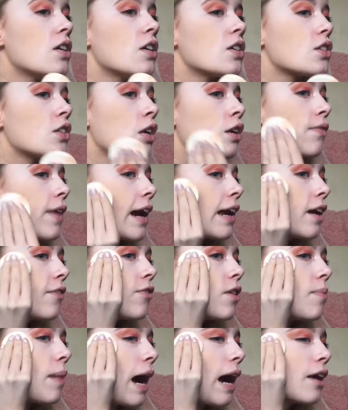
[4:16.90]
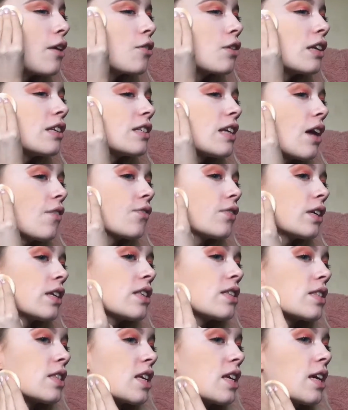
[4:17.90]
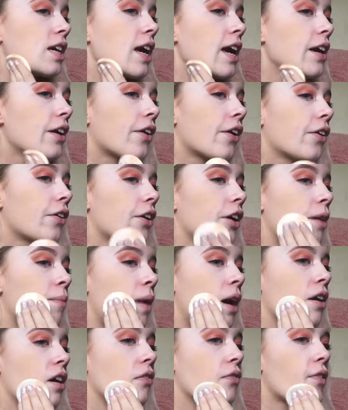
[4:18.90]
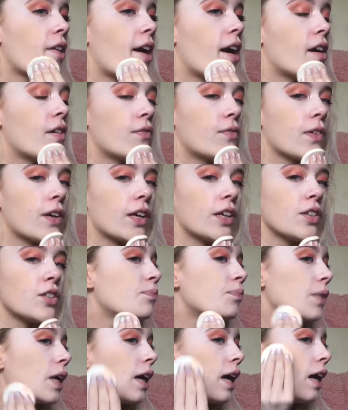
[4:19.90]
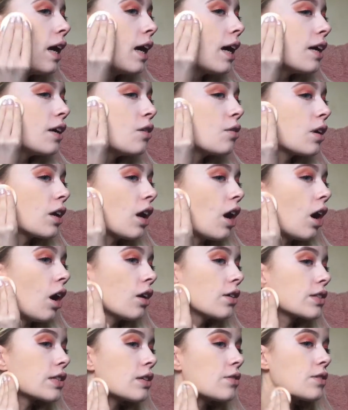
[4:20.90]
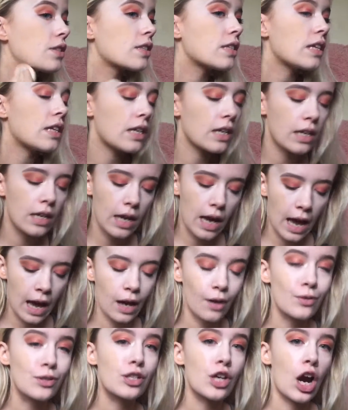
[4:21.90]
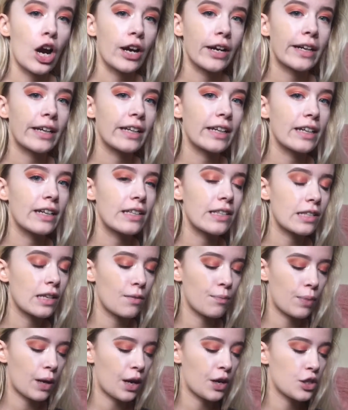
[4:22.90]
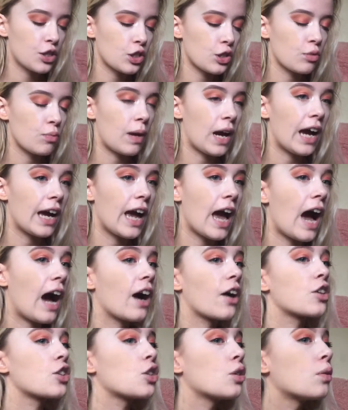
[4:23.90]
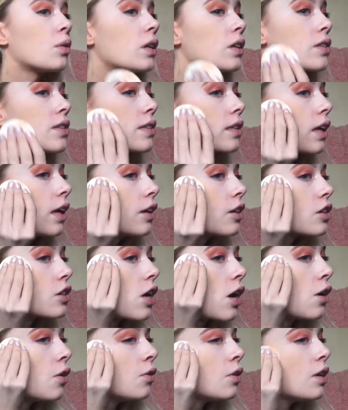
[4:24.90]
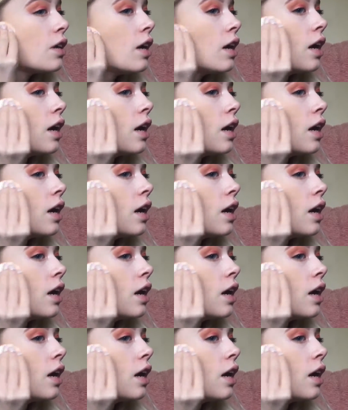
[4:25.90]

So right off the bat, you can definitely see a good amount of coverage. You can also see how dark it is compared to my actual skin tone.